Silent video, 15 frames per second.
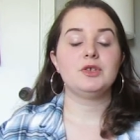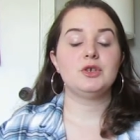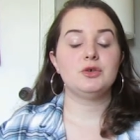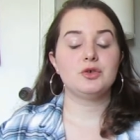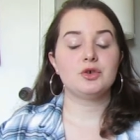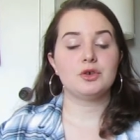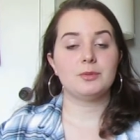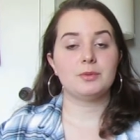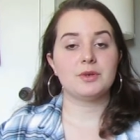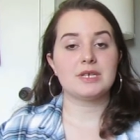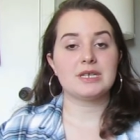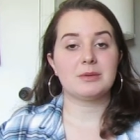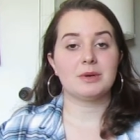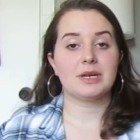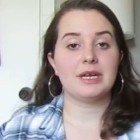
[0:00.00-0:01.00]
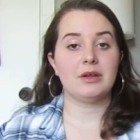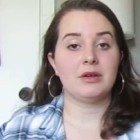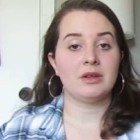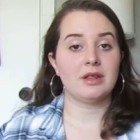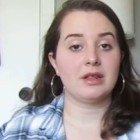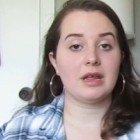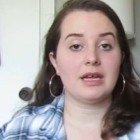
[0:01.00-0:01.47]
two troopers that were
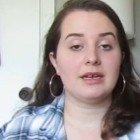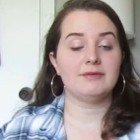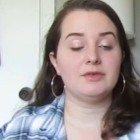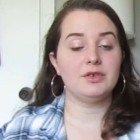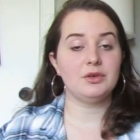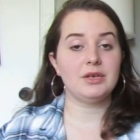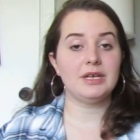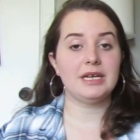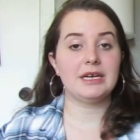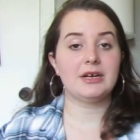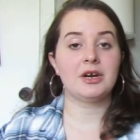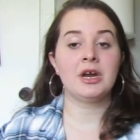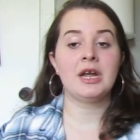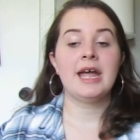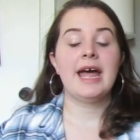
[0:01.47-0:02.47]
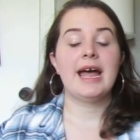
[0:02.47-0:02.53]
killed in the line of duty here,